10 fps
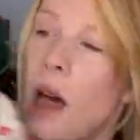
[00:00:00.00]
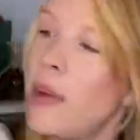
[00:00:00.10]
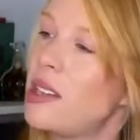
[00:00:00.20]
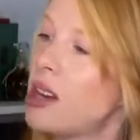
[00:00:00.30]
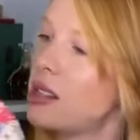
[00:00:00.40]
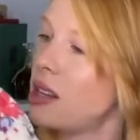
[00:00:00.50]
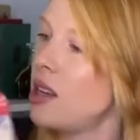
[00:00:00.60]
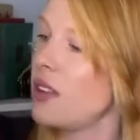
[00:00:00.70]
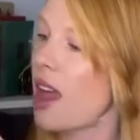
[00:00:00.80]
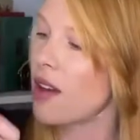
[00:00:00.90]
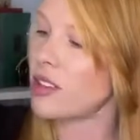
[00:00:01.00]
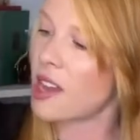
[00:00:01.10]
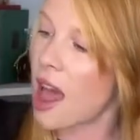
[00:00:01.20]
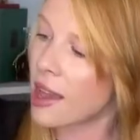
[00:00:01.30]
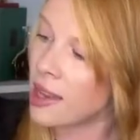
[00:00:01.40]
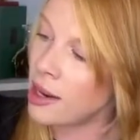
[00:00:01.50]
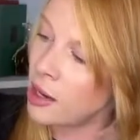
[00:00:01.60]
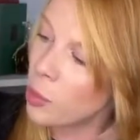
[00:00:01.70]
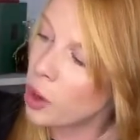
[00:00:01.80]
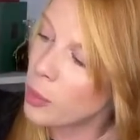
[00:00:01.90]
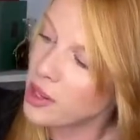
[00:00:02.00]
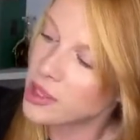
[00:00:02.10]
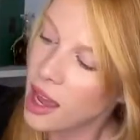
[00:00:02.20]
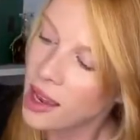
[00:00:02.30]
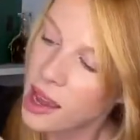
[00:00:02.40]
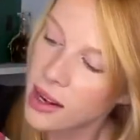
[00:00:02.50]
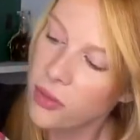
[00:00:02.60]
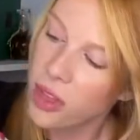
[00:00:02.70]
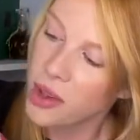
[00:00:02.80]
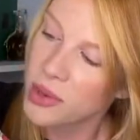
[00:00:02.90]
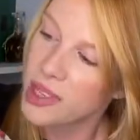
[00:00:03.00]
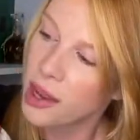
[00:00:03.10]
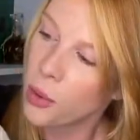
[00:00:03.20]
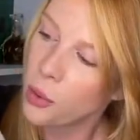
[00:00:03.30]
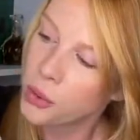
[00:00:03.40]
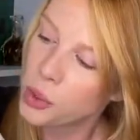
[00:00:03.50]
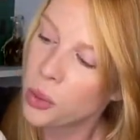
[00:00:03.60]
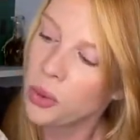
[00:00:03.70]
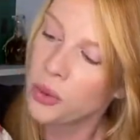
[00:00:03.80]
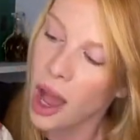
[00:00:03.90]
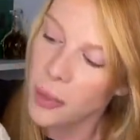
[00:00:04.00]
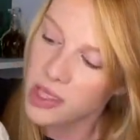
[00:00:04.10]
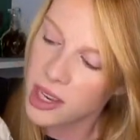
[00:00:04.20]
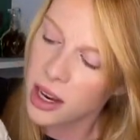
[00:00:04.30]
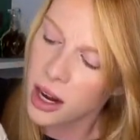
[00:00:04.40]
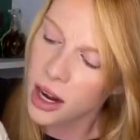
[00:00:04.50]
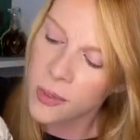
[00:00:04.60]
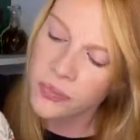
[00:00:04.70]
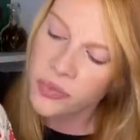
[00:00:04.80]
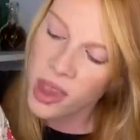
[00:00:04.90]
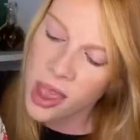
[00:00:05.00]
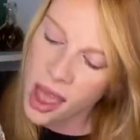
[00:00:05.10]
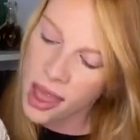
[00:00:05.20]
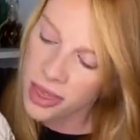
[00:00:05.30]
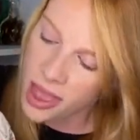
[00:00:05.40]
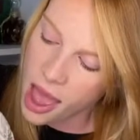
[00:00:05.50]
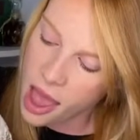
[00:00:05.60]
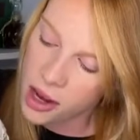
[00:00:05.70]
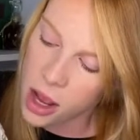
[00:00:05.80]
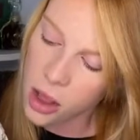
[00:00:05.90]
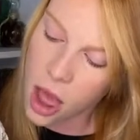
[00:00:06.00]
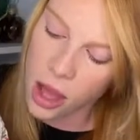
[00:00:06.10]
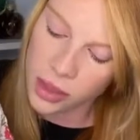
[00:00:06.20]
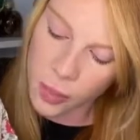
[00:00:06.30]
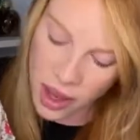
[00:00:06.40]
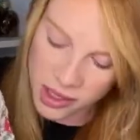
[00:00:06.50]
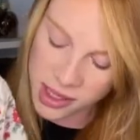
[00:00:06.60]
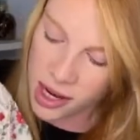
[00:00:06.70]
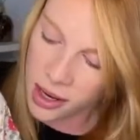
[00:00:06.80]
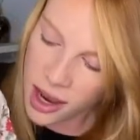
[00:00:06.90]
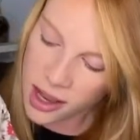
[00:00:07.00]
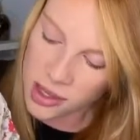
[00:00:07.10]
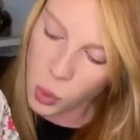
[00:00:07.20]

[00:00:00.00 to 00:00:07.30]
It doesn't even have a tag in it anymore, but it's got kind of those like old school flaps here and then along the bust area as